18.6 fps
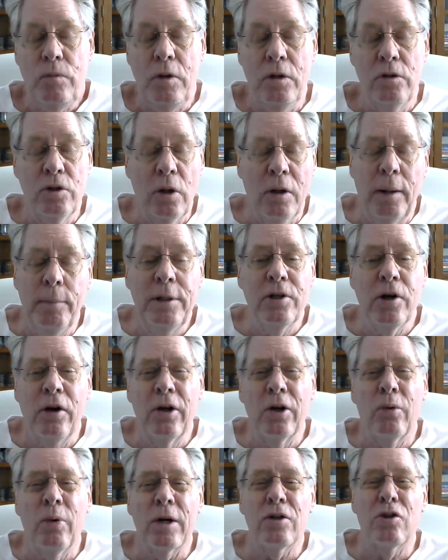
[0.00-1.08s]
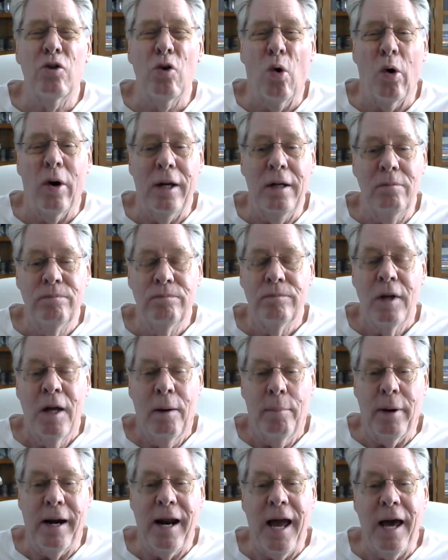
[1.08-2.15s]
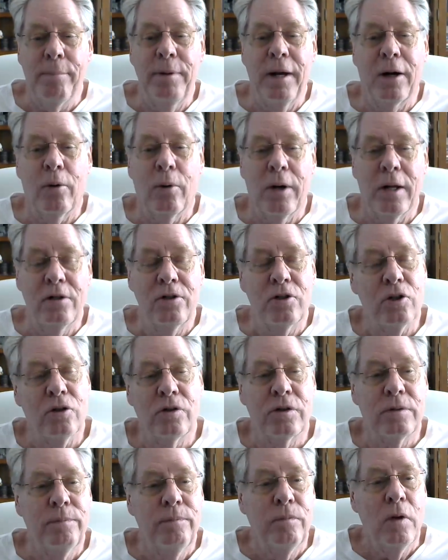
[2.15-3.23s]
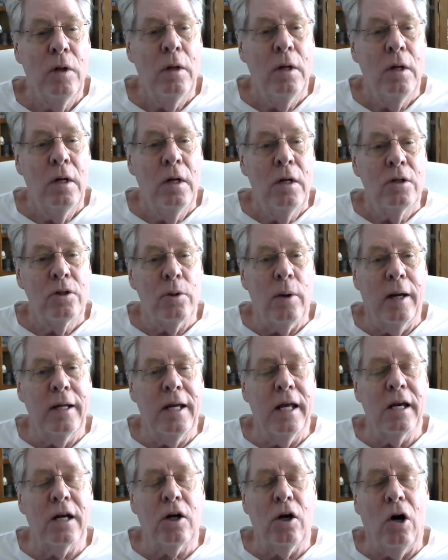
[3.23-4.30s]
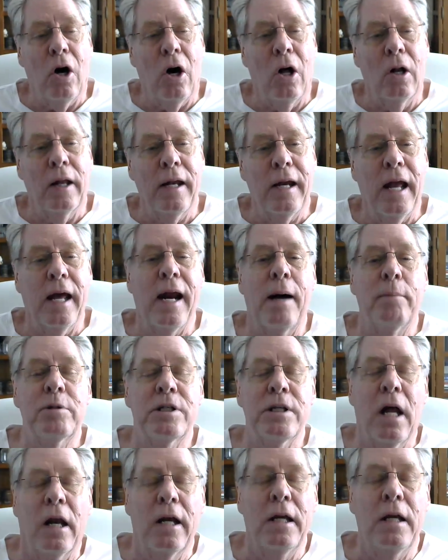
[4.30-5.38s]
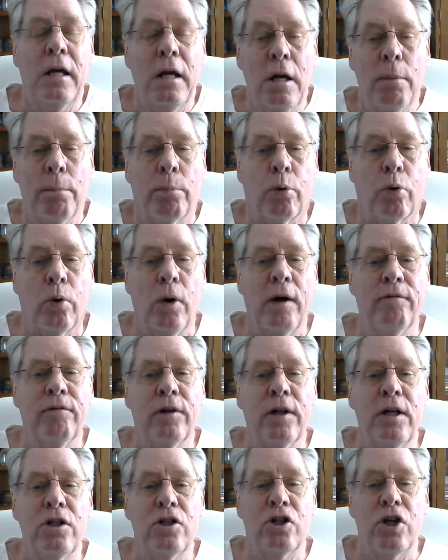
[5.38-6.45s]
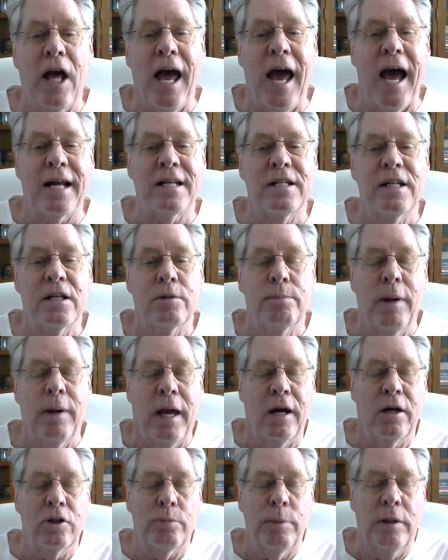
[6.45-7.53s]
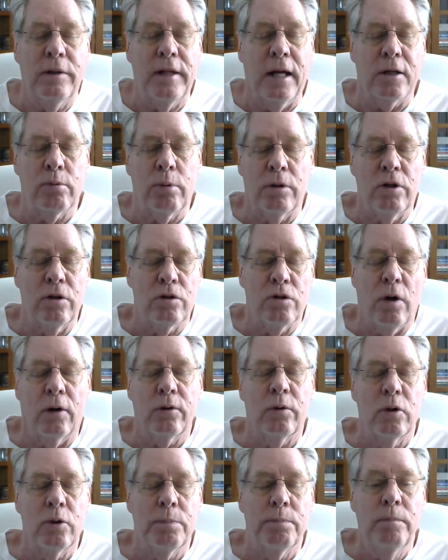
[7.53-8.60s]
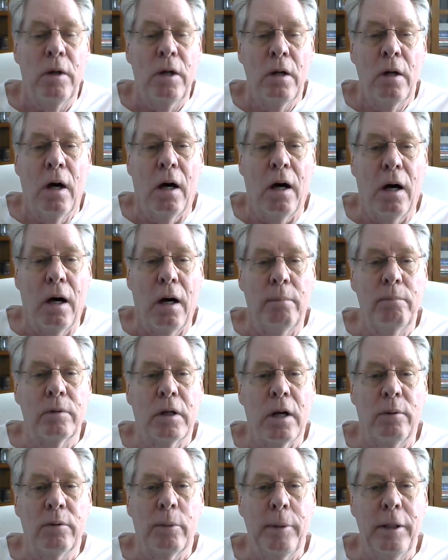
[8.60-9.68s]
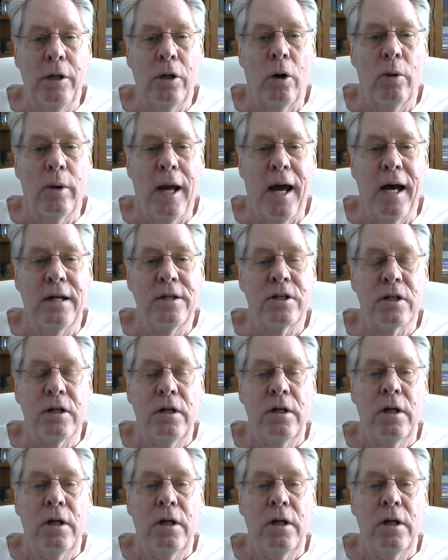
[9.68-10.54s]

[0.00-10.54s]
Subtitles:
So let me tell you a quick story about admin credentials. So I get a call and I'm selling privileged access management. That's what the software come to be known as.